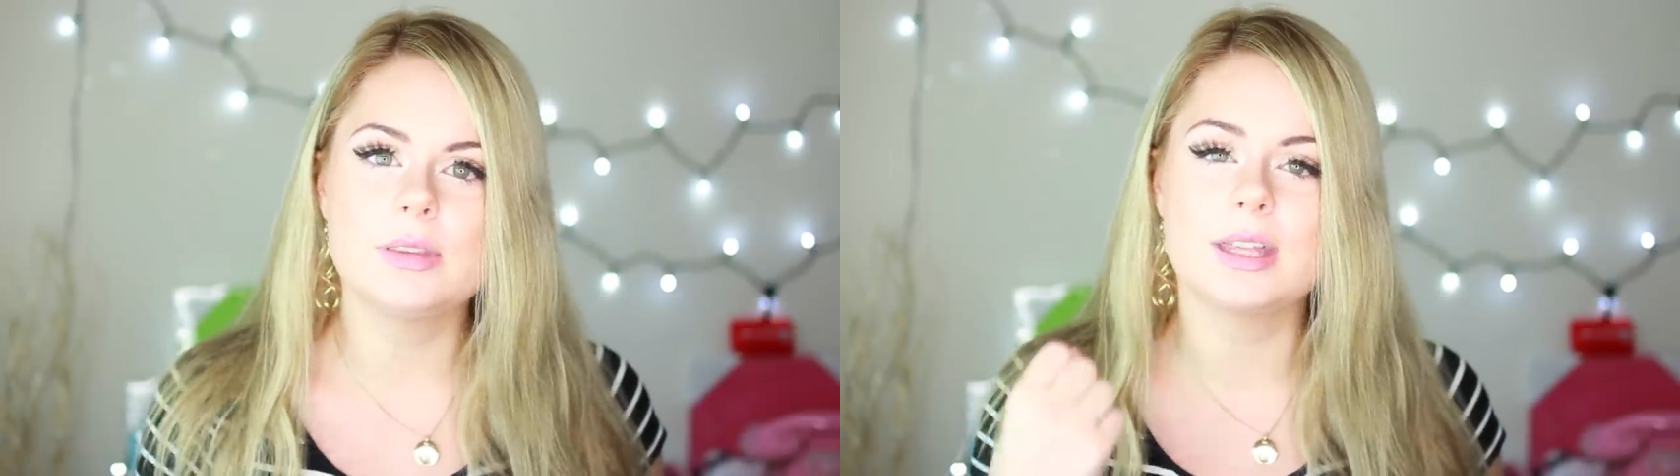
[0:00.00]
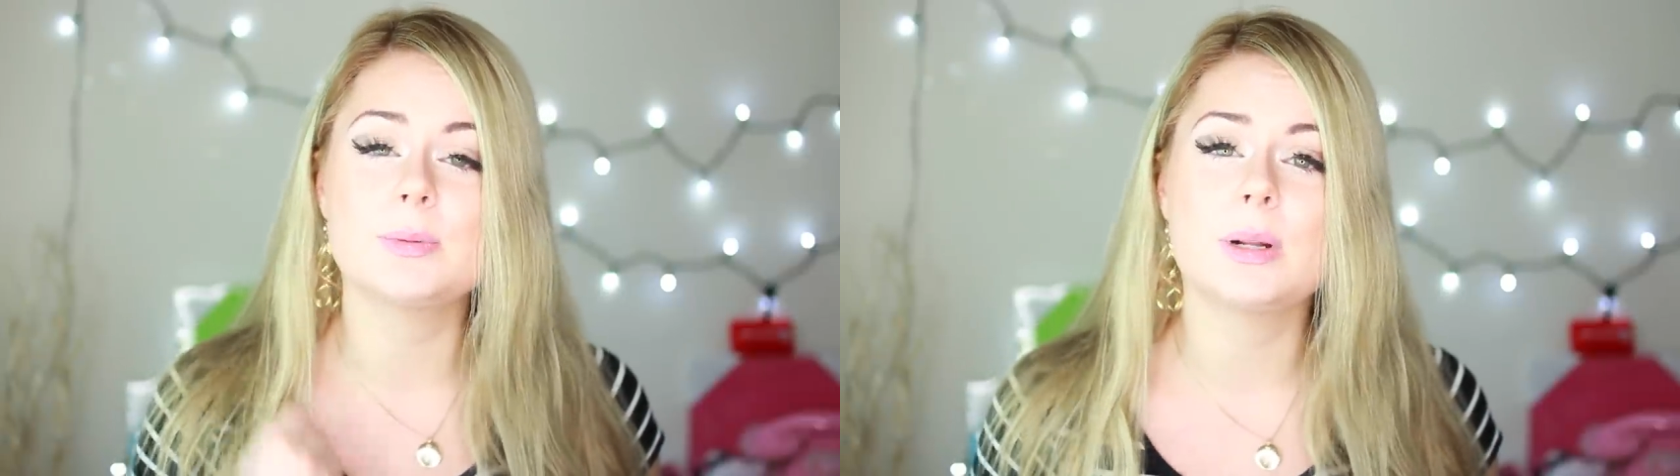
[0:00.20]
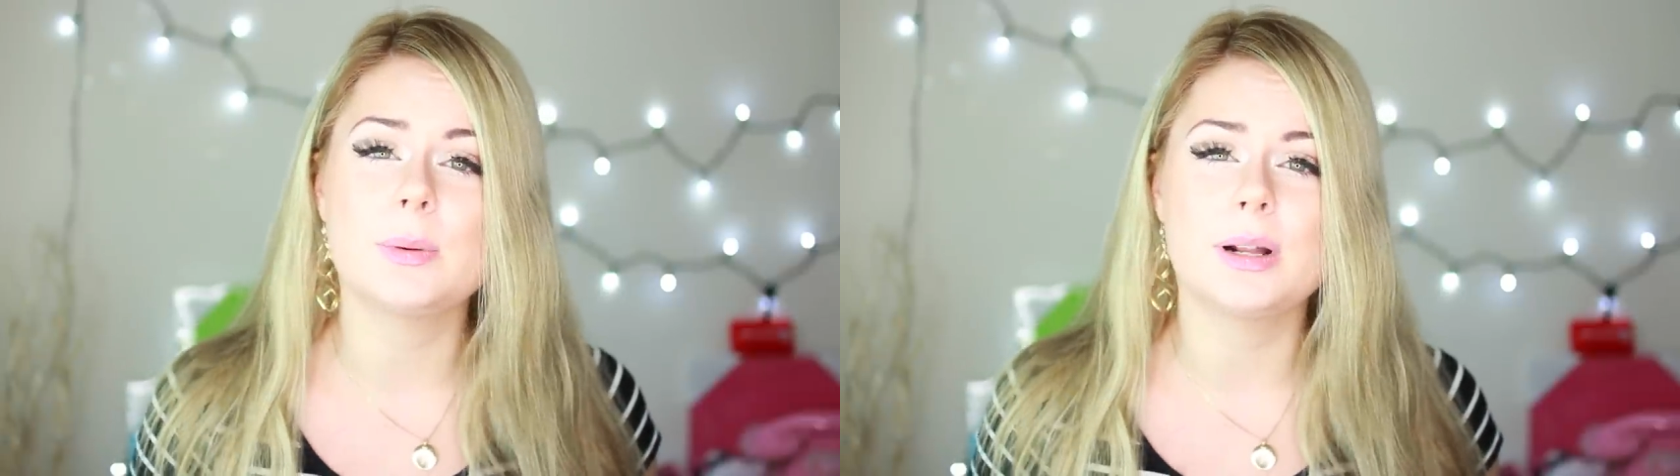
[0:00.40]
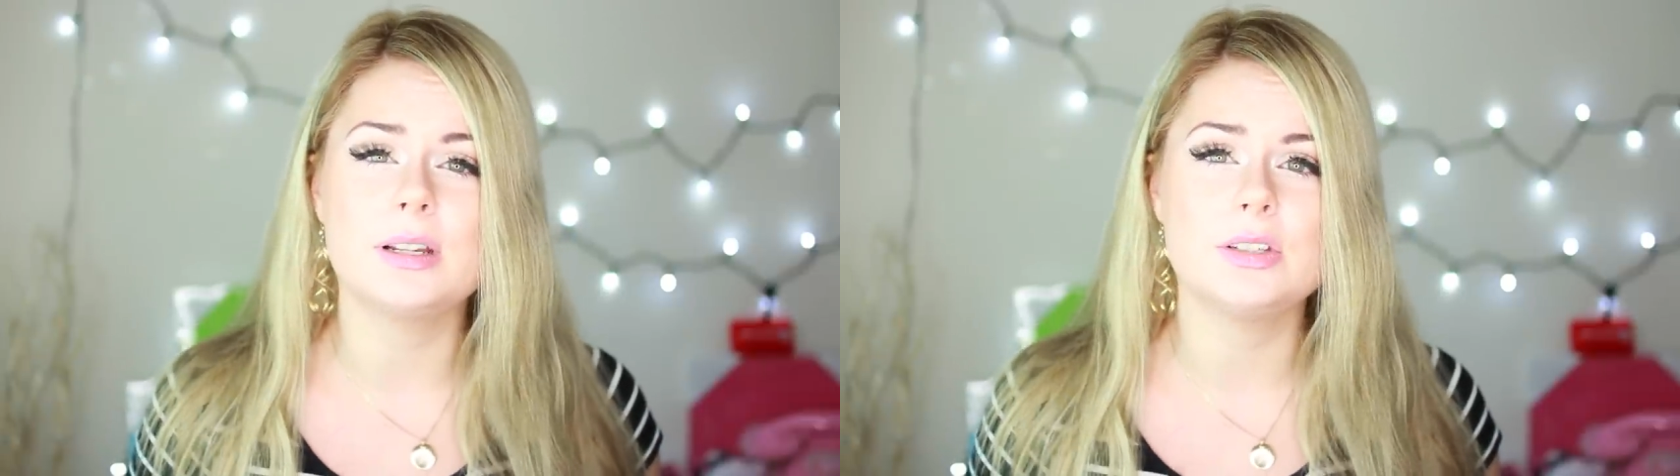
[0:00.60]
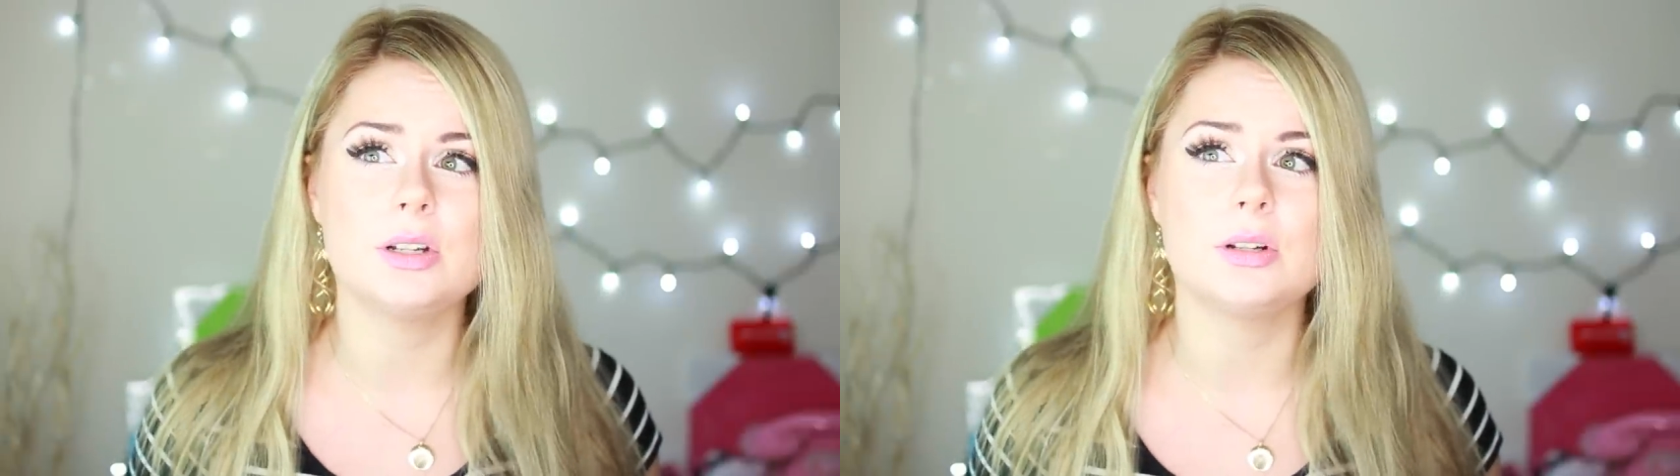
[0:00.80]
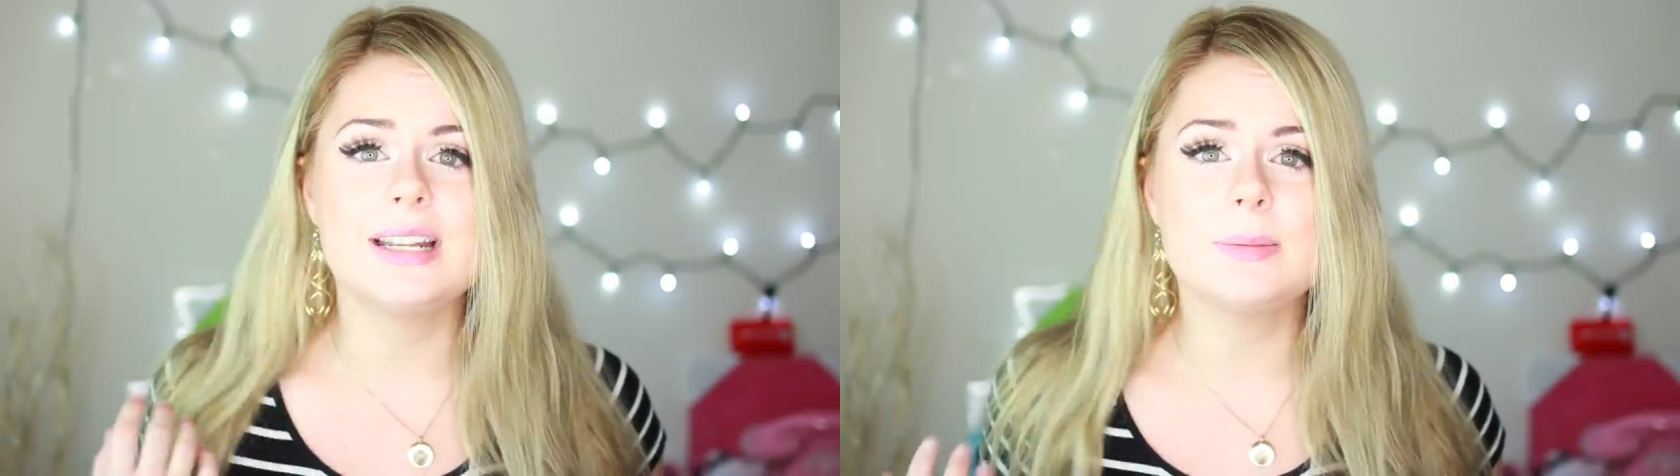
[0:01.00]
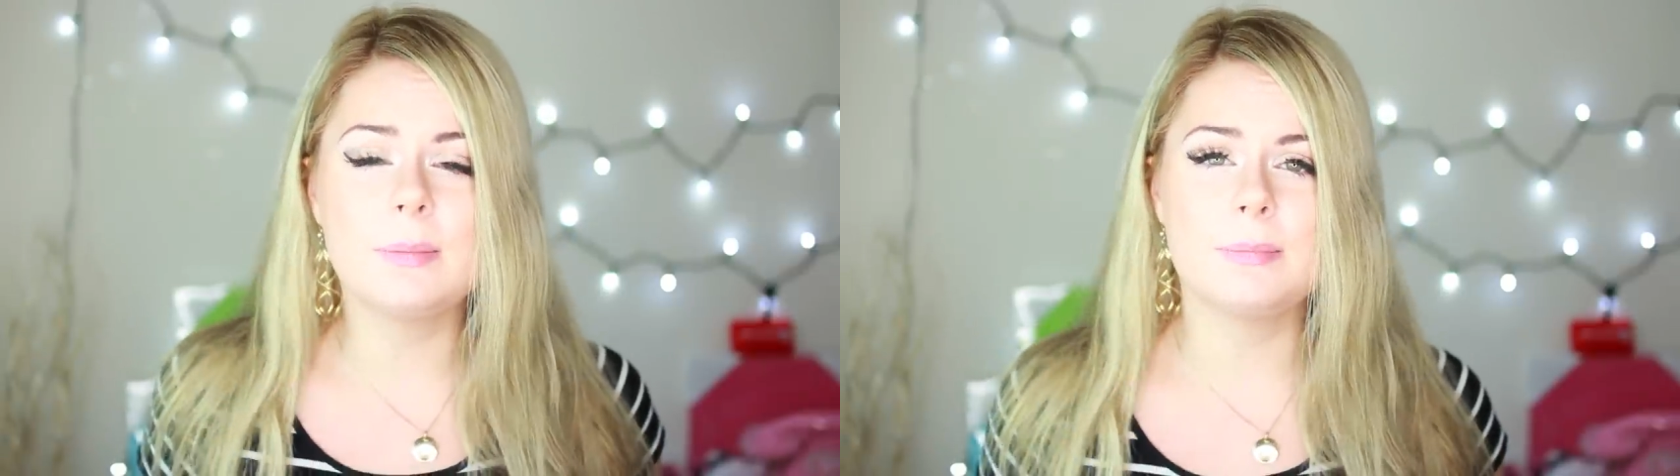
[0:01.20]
That's what I want to do. It's my